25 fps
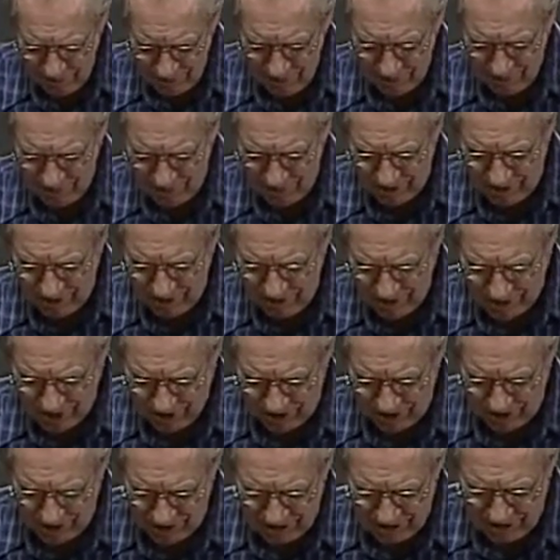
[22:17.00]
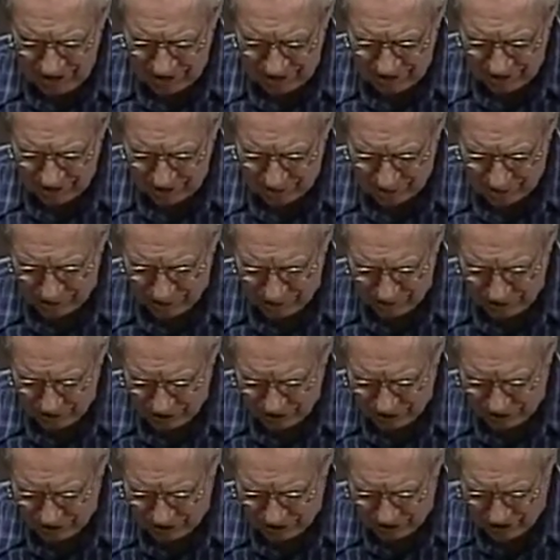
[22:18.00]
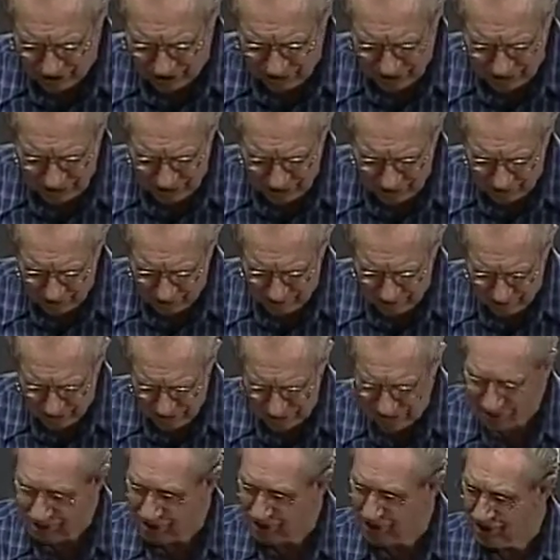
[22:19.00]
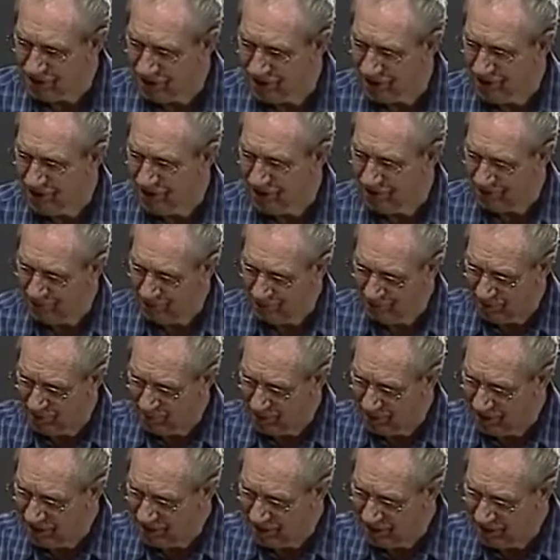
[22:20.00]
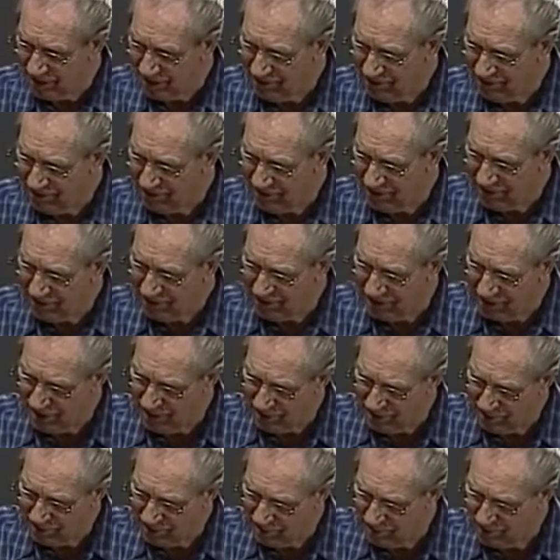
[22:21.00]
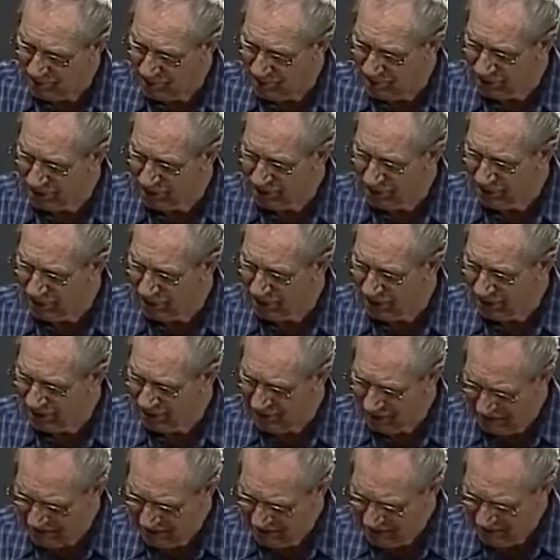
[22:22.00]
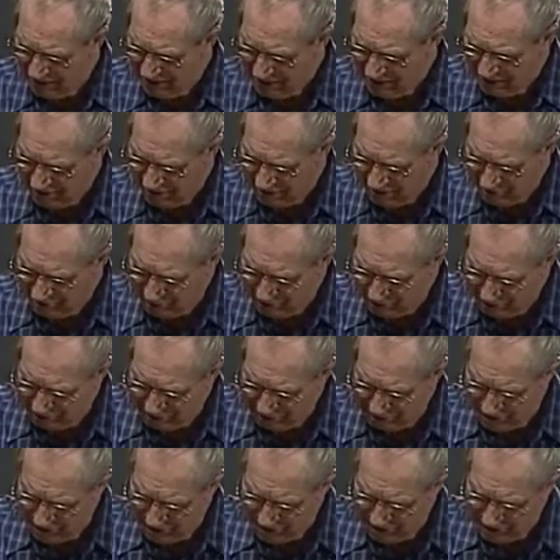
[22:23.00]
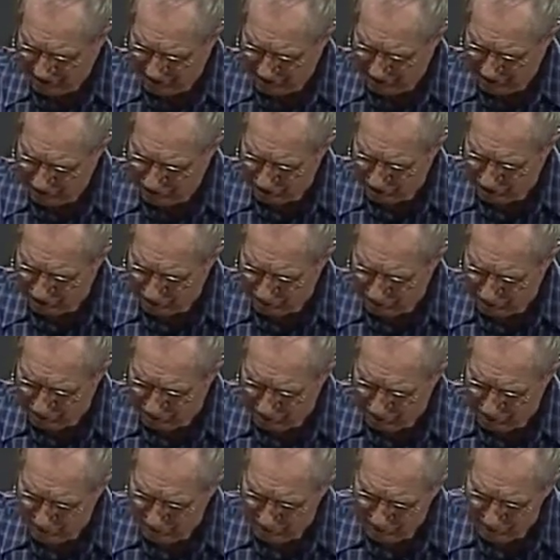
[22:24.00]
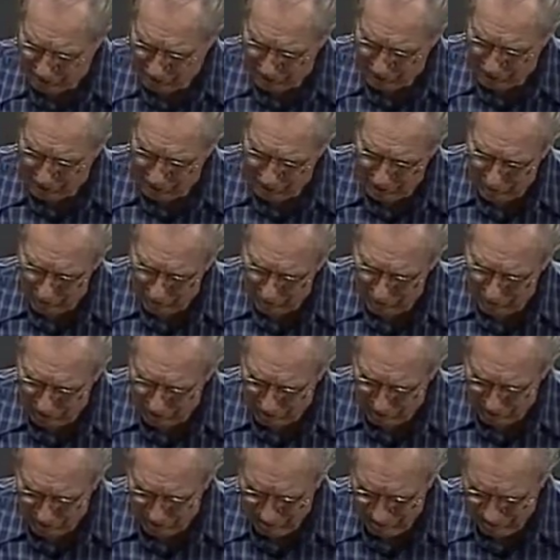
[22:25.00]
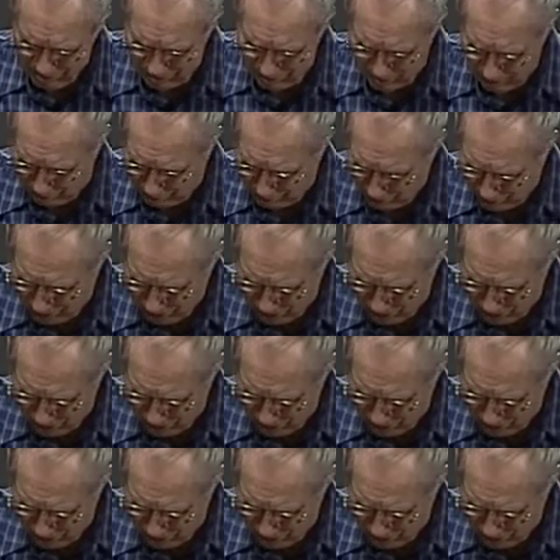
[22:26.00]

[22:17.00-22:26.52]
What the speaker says: where the Gentiles will see thy righteousness. Remember how that fit now with what we just read? They will say to that Jew, we will go with you, for we